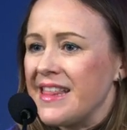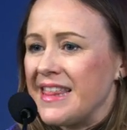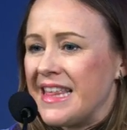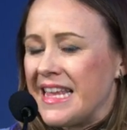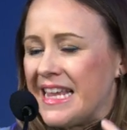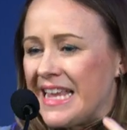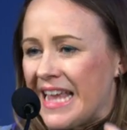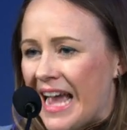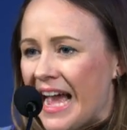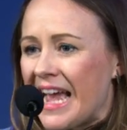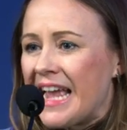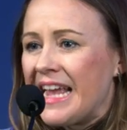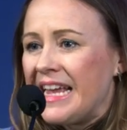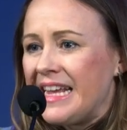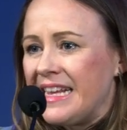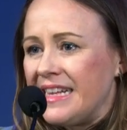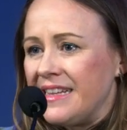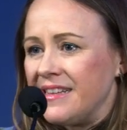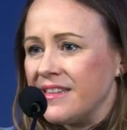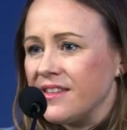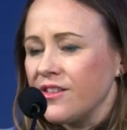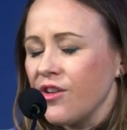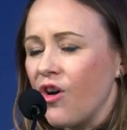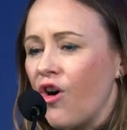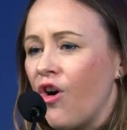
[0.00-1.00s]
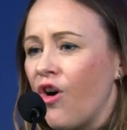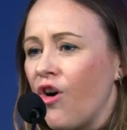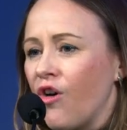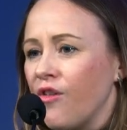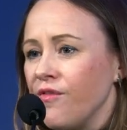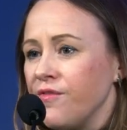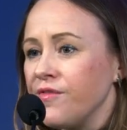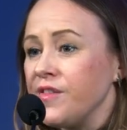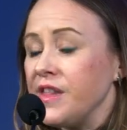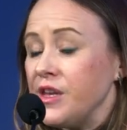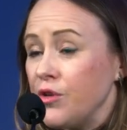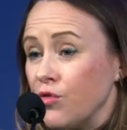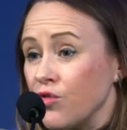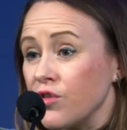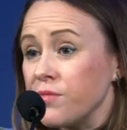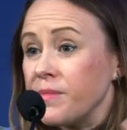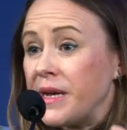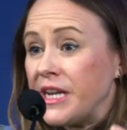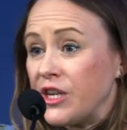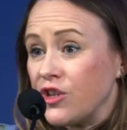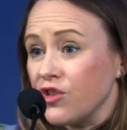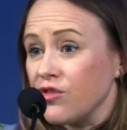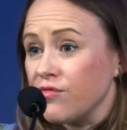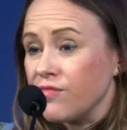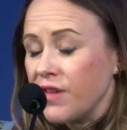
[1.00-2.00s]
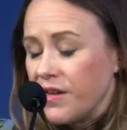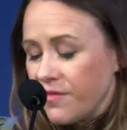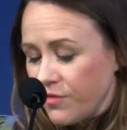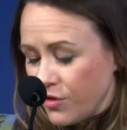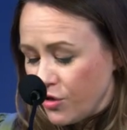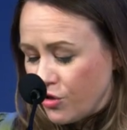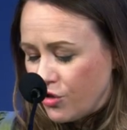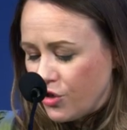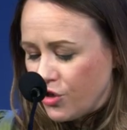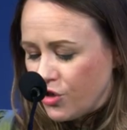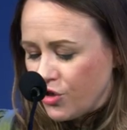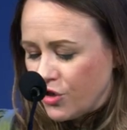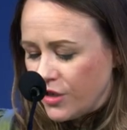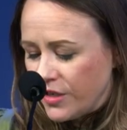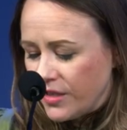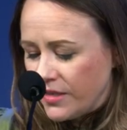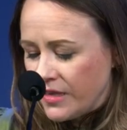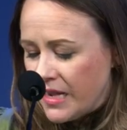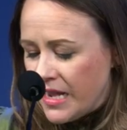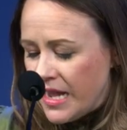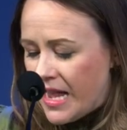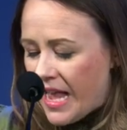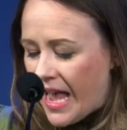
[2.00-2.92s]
the gains of the automation revolution